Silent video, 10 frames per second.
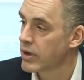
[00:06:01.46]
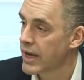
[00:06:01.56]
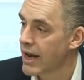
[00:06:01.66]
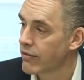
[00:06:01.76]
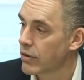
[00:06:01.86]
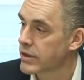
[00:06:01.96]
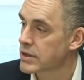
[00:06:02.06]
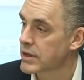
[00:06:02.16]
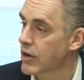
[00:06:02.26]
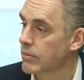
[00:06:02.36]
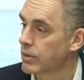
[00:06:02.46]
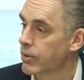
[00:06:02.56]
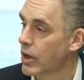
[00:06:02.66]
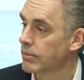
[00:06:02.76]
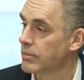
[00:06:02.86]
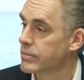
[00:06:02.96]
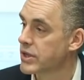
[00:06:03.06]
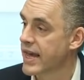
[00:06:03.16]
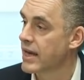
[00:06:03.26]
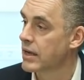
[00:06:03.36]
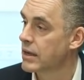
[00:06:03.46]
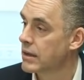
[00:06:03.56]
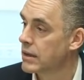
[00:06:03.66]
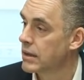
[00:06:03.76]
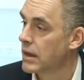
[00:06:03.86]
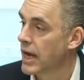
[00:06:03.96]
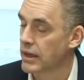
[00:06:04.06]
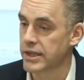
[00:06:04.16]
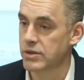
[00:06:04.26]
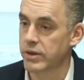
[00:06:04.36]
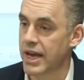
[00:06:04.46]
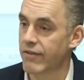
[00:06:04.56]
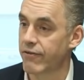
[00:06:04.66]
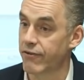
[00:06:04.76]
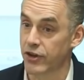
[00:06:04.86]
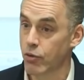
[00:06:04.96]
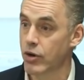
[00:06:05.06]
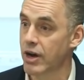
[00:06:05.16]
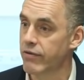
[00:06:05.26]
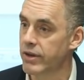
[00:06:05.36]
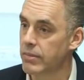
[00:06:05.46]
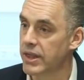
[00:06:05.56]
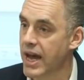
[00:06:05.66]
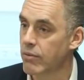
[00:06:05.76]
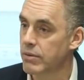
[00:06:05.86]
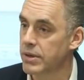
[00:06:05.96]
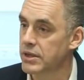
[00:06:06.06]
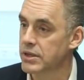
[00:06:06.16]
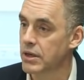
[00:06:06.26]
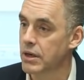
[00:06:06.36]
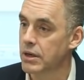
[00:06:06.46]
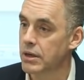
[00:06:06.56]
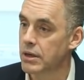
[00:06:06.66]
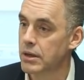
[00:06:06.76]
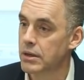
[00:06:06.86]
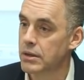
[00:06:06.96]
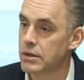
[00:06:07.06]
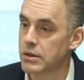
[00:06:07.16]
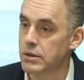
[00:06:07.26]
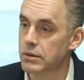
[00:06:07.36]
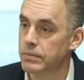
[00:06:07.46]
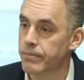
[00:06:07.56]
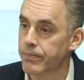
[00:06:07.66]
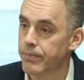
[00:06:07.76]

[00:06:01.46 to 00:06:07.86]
wouldn't have all these terrible problems then. At least we'd have fewer of them, and that would be a start. So